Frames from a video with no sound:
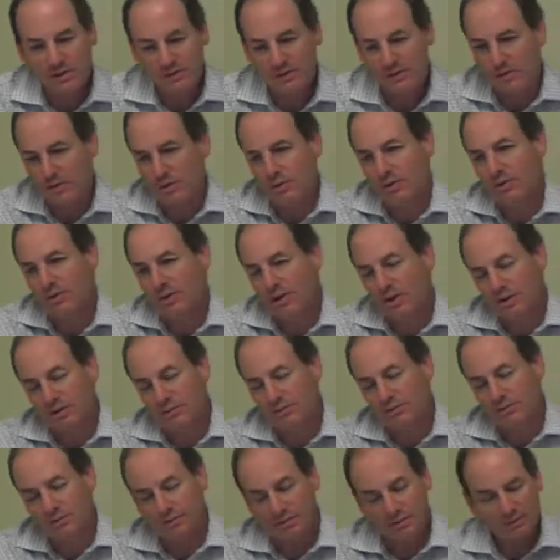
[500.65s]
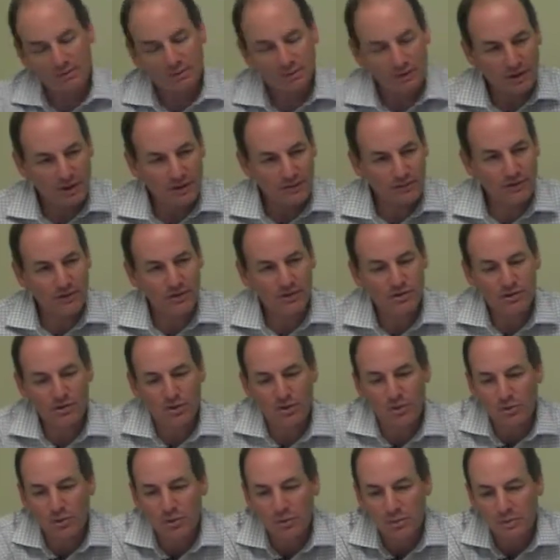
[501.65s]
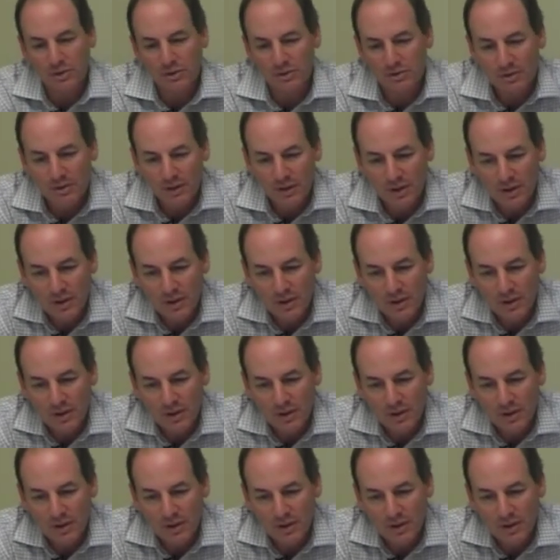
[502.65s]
even though they left their showroom in